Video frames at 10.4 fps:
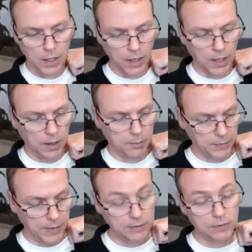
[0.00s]

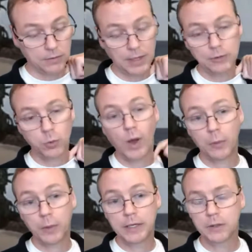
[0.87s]
That's why
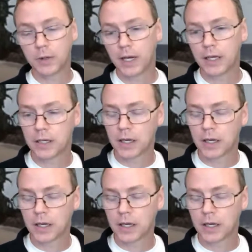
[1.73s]
we do it.